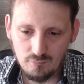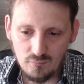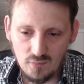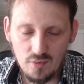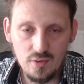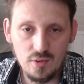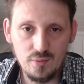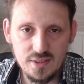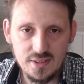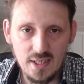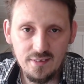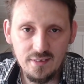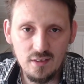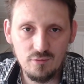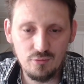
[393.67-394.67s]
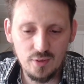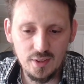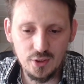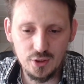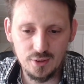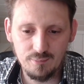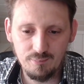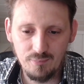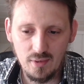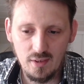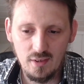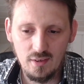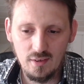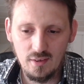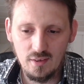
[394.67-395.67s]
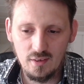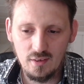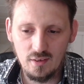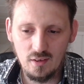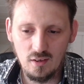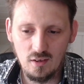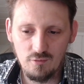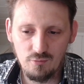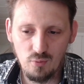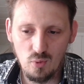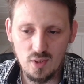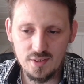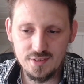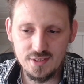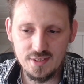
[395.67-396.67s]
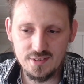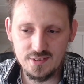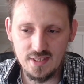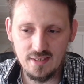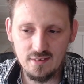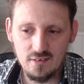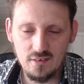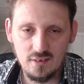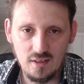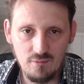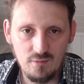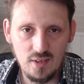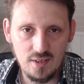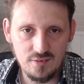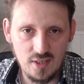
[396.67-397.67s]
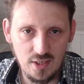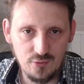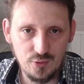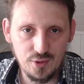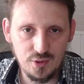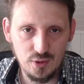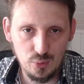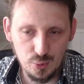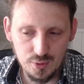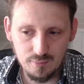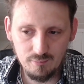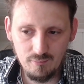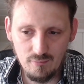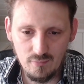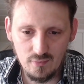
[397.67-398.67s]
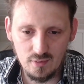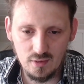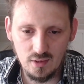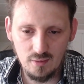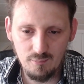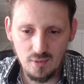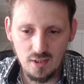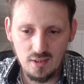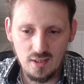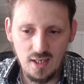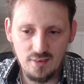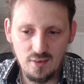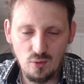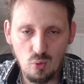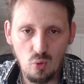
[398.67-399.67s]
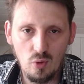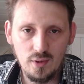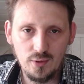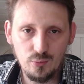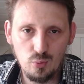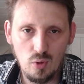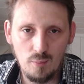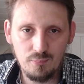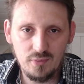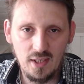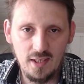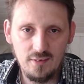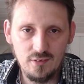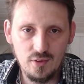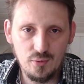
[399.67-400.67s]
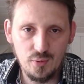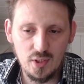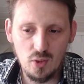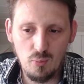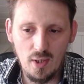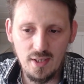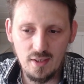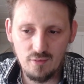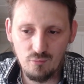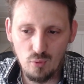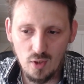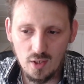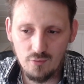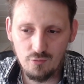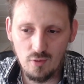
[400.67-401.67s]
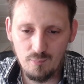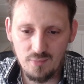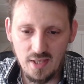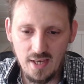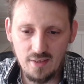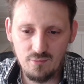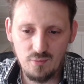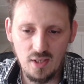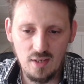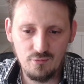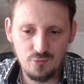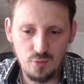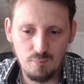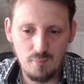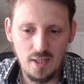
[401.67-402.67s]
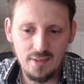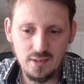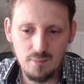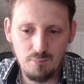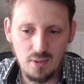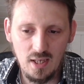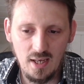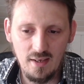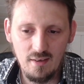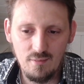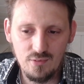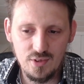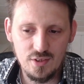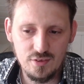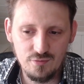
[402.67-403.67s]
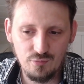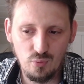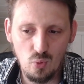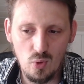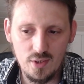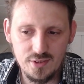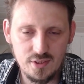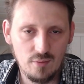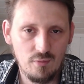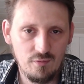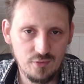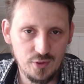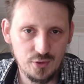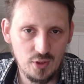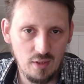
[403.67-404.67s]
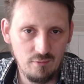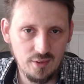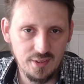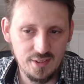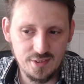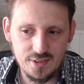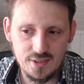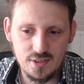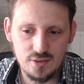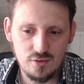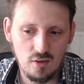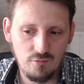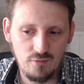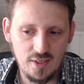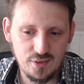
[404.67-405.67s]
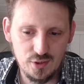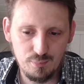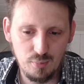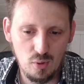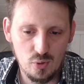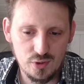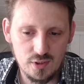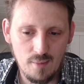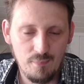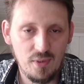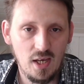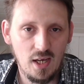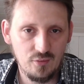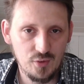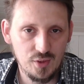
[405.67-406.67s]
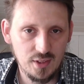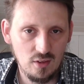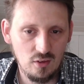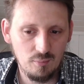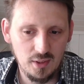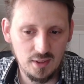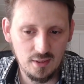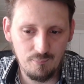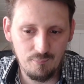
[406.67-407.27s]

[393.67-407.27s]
The resulting friction force is then given as 100 Newton. And in order to obtain the required work from that, we have to multiply this force with the travel distance of, let's suppose, 100 kilometer.